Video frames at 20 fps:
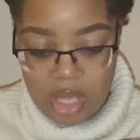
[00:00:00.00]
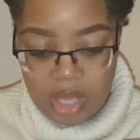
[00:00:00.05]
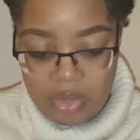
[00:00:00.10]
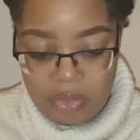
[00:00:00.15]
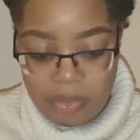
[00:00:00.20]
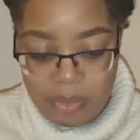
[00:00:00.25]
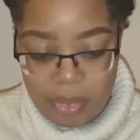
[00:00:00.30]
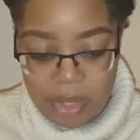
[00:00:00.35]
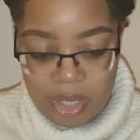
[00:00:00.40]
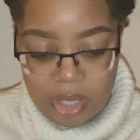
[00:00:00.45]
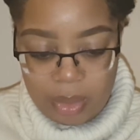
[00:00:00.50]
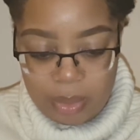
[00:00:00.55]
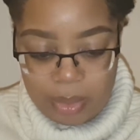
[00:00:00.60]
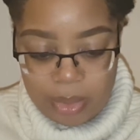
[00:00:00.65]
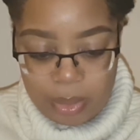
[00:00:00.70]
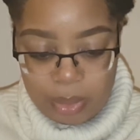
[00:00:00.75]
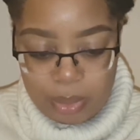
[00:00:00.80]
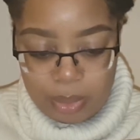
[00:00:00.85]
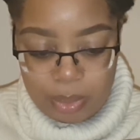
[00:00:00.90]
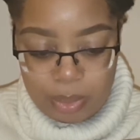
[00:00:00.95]
If makeup
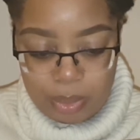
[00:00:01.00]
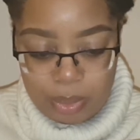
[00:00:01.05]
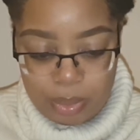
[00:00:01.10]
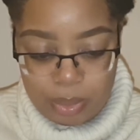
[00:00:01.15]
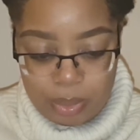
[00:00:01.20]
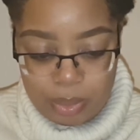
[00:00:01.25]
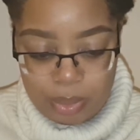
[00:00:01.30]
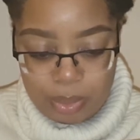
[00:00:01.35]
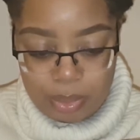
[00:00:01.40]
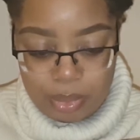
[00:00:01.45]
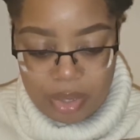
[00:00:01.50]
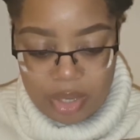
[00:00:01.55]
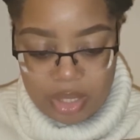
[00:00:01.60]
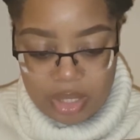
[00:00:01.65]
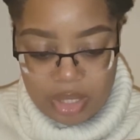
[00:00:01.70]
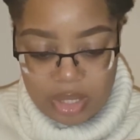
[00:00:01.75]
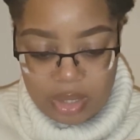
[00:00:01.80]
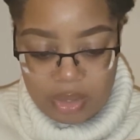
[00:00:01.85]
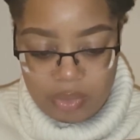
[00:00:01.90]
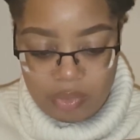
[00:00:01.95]
is
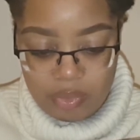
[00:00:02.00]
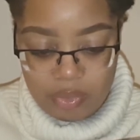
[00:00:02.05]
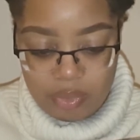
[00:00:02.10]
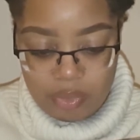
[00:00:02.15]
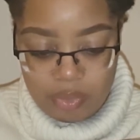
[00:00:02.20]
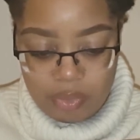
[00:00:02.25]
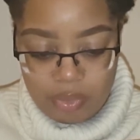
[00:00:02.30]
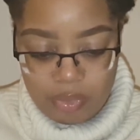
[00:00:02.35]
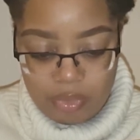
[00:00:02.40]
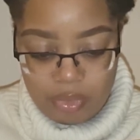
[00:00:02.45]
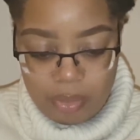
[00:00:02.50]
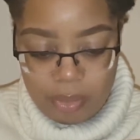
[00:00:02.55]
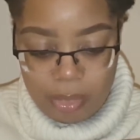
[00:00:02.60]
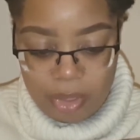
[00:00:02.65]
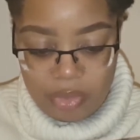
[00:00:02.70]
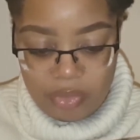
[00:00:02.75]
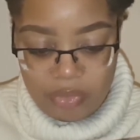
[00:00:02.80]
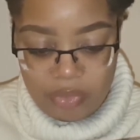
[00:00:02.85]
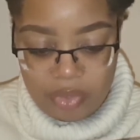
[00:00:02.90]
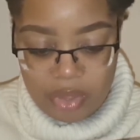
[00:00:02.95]
present,
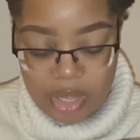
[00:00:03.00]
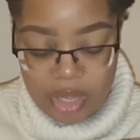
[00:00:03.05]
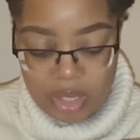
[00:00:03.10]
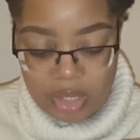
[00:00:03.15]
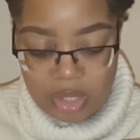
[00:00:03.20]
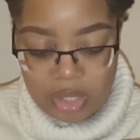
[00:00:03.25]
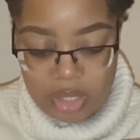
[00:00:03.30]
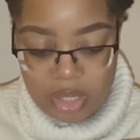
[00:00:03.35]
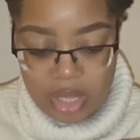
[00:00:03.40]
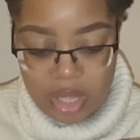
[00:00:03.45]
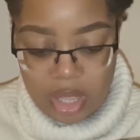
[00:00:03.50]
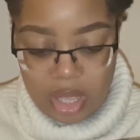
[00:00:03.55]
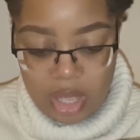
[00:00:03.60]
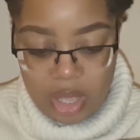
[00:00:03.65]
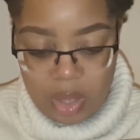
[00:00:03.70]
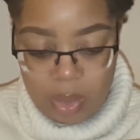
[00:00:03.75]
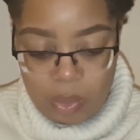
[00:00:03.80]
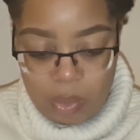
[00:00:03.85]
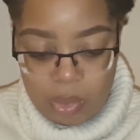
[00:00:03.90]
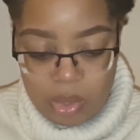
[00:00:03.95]
remove first
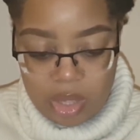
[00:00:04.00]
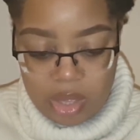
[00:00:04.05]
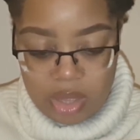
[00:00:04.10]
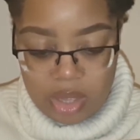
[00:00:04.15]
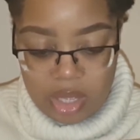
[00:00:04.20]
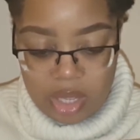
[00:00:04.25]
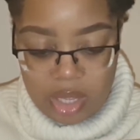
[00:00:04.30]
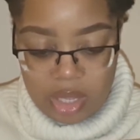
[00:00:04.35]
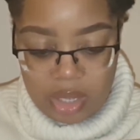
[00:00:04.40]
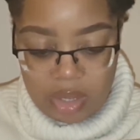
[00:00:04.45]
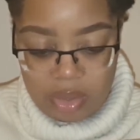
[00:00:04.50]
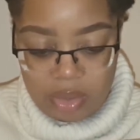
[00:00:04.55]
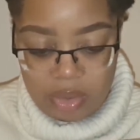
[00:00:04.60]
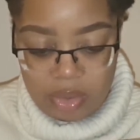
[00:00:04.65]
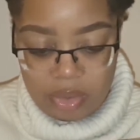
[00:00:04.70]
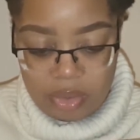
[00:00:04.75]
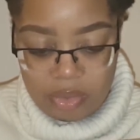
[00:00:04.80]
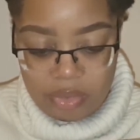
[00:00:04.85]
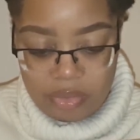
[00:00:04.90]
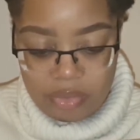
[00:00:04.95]
with
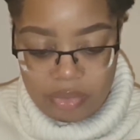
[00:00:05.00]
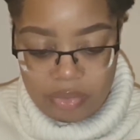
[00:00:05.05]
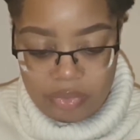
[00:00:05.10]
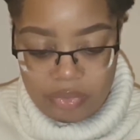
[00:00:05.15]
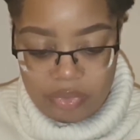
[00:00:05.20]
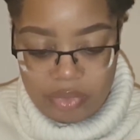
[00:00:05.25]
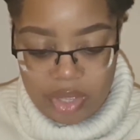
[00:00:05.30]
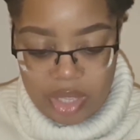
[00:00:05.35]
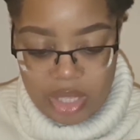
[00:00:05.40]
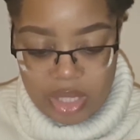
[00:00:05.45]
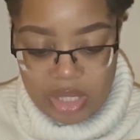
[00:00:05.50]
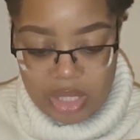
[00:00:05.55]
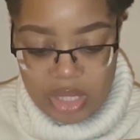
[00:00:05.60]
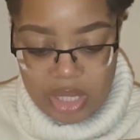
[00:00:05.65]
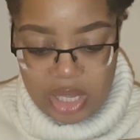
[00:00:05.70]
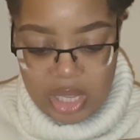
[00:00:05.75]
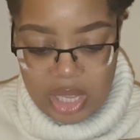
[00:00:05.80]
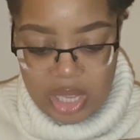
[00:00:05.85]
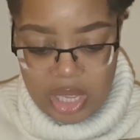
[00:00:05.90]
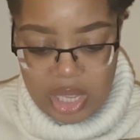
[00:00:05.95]

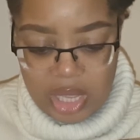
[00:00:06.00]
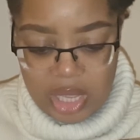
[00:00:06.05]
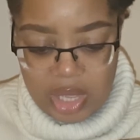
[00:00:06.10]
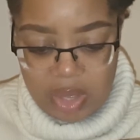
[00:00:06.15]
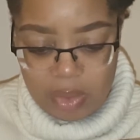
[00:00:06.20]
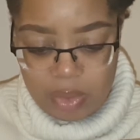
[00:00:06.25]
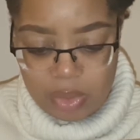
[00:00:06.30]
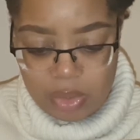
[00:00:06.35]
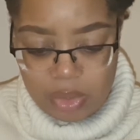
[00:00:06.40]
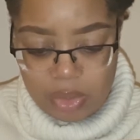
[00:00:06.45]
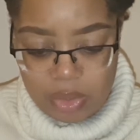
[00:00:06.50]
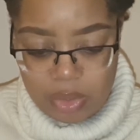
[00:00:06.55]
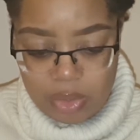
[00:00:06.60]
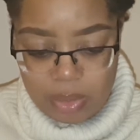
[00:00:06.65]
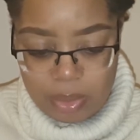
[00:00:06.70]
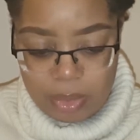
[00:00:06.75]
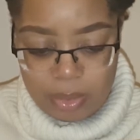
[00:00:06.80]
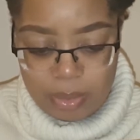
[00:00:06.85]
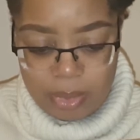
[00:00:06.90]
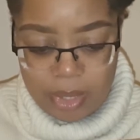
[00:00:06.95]
LVCE or
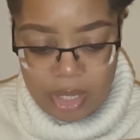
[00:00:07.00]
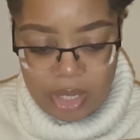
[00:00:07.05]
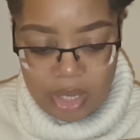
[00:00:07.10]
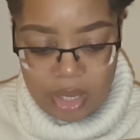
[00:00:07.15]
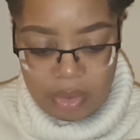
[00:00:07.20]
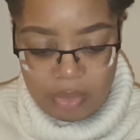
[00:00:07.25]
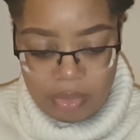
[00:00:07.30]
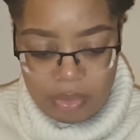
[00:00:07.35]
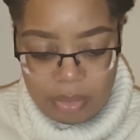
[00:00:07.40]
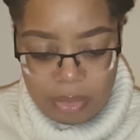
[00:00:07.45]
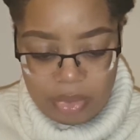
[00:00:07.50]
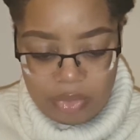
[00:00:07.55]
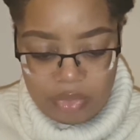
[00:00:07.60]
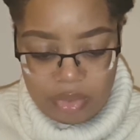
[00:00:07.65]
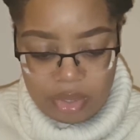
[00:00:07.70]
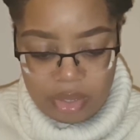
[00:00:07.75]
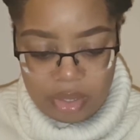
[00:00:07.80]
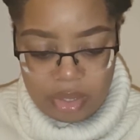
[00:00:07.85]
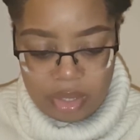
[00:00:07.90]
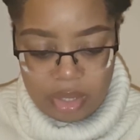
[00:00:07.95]
suitable makeup
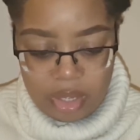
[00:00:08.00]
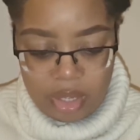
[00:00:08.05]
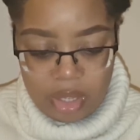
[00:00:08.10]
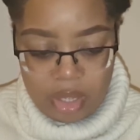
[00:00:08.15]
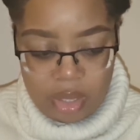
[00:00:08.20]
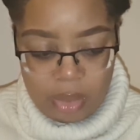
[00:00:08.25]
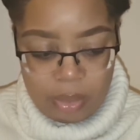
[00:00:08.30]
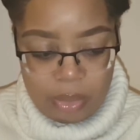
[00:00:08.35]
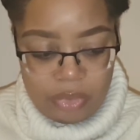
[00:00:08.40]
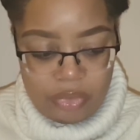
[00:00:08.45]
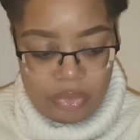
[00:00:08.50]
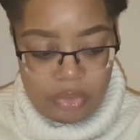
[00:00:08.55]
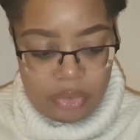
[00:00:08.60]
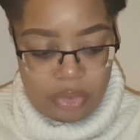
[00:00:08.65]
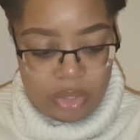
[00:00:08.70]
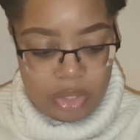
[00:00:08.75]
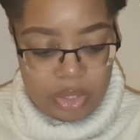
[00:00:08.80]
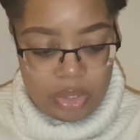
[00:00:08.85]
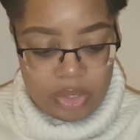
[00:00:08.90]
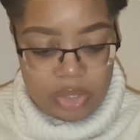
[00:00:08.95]
remover
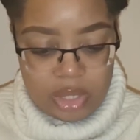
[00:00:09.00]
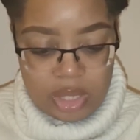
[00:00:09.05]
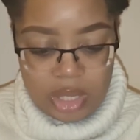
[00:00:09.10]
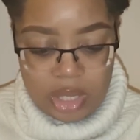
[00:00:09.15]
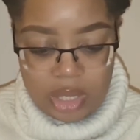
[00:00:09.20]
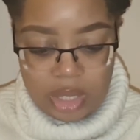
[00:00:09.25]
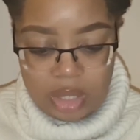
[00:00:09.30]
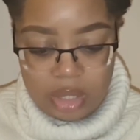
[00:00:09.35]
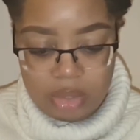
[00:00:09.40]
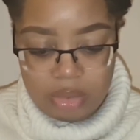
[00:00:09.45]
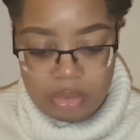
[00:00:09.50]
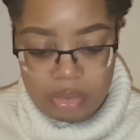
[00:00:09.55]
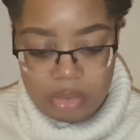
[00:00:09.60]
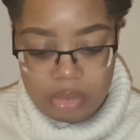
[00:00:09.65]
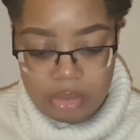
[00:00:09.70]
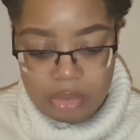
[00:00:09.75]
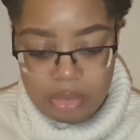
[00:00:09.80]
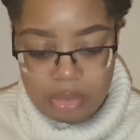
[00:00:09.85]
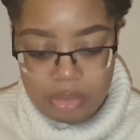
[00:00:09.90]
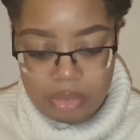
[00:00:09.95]
before using.
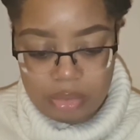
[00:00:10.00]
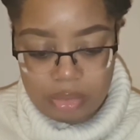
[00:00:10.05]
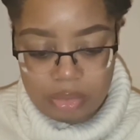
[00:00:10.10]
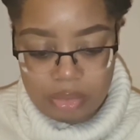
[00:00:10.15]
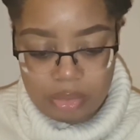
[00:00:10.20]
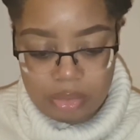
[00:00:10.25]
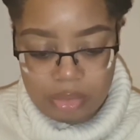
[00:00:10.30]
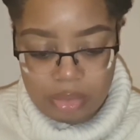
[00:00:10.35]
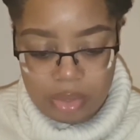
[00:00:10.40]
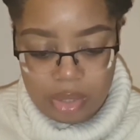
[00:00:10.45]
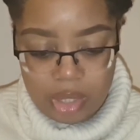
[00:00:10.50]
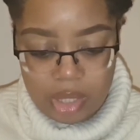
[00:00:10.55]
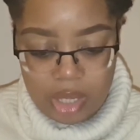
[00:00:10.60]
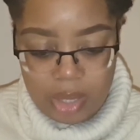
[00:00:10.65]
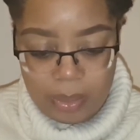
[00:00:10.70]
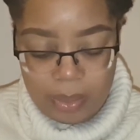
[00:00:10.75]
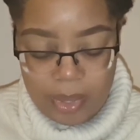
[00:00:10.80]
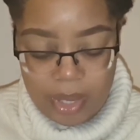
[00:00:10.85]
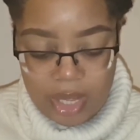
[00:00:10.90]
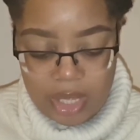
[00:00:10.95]

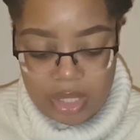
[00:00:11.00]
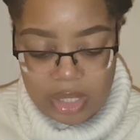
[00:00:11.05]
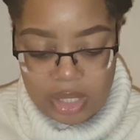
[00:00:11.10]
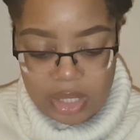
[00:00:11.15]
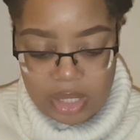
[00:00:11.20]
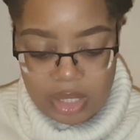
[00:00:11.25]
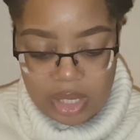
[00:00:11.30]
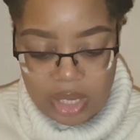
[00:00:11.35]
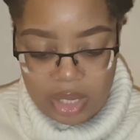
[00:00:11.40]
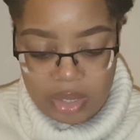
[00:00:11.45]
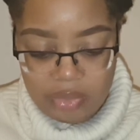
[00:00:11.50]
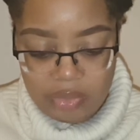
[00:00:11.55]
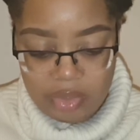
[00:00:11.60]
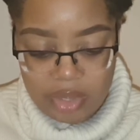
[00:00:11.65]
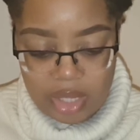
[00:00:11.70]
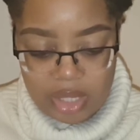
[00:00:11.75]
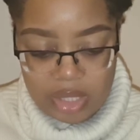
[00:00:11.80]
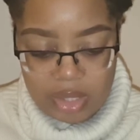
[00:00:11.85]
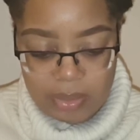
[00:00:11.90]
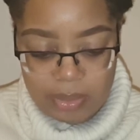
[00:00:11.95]
Apply to the entire
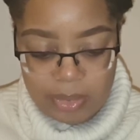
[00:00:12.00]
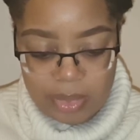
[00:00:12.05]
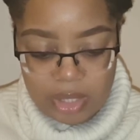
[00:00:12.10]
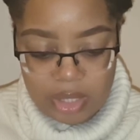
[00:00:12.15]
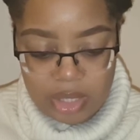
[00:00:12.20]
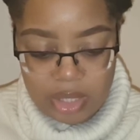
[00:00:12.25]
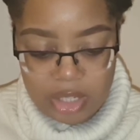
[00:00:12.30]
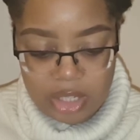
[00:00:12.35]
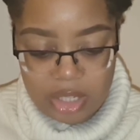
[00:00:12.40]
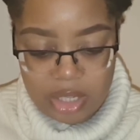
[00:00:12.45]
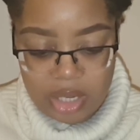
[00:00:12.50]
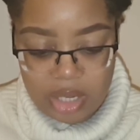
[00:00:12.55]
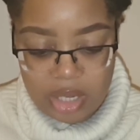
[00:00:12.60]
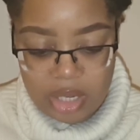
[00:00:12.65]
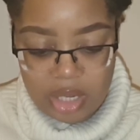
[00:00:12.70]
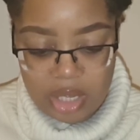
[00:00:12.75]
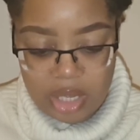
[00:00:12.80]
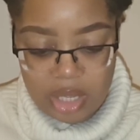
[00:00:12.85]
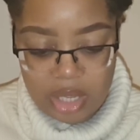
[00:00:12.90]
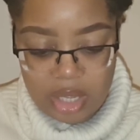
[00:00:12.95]
face and massage
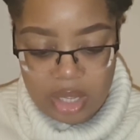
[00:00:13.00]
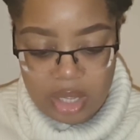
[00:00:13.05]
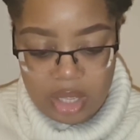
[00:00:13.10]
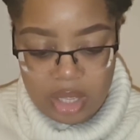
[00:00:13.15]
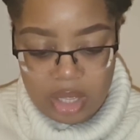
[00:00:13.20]
gently.